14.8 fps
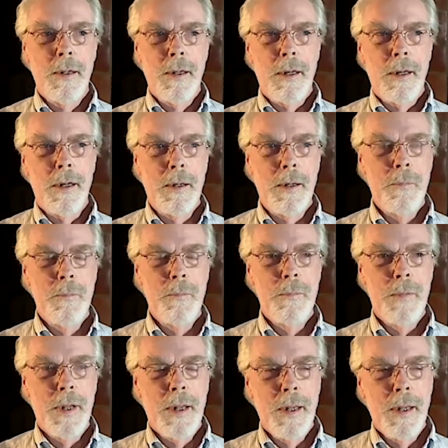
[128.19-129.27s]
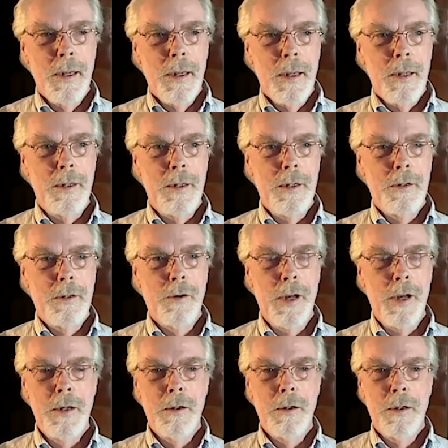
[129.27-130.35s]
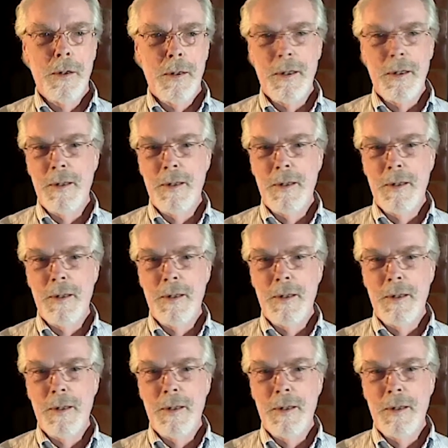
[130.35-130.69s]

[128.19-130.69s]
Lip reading: The creator